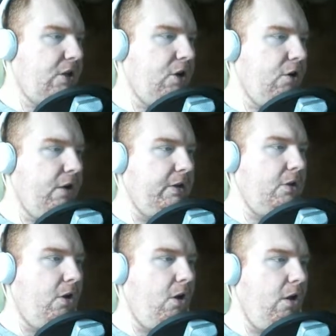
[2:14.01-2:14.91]
current
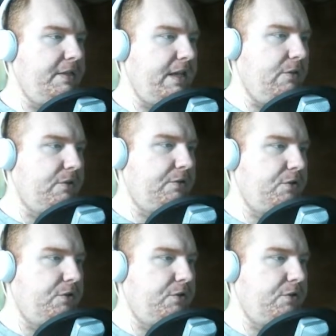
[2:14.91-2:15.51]
goal as I was